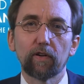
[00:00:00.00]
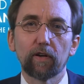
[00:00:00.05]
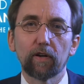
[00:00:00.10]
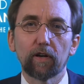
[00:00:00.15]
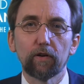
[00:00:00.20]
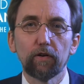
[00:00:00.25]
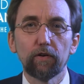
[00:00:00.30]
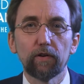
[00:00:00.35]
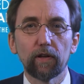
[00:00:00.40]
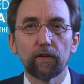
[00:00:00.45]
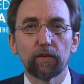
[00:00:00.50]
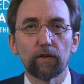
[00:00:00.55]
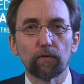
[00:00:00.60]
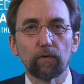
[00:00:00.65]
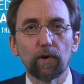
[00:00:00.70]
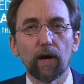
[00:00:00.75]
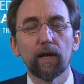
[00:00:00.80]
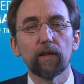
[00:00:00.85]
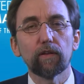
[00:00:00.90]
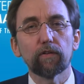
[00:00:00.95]
including the
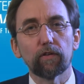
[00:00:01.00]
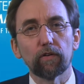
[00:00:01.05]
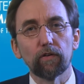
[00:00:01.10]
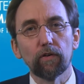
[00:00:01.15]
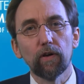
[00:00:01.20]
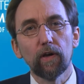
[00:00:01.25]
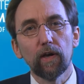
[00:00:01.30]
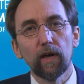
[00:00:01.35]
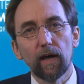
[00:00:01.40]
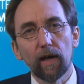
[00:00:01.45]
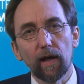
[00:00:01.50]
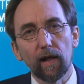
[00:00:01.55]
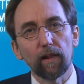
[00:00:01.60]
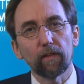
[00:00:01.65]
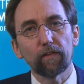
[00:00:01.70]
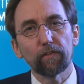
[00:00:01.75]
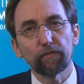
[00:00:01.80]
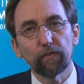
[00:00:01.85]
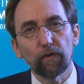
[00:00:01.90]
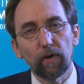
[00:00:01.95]
right to
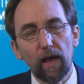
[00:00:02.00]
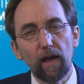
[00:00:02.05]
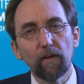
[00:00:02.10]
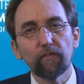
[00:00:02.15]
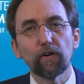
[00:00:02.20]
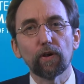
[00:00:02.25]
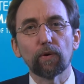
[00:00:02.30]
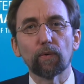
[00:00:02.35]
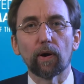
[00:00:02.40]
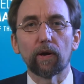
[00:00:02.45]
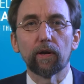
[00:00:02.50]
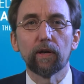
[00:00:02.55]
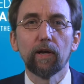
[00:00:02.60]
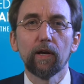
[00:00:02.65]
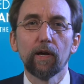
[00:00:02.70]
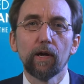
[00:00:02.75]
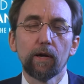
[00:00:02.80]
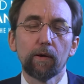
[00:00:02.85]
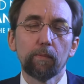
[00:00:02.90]
health for everyone,